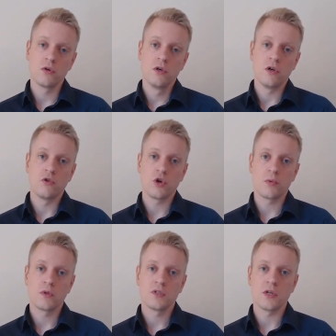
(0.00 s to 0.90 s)
interpret the
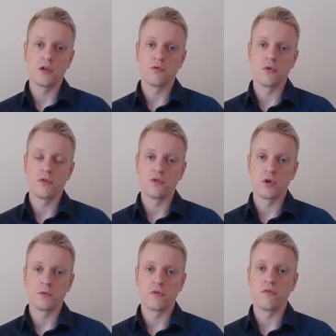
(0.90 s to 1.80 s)
cell growth in terms
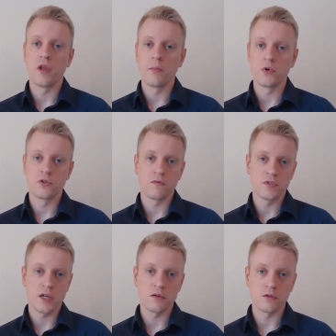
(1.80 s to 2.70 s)
of numbers of cells.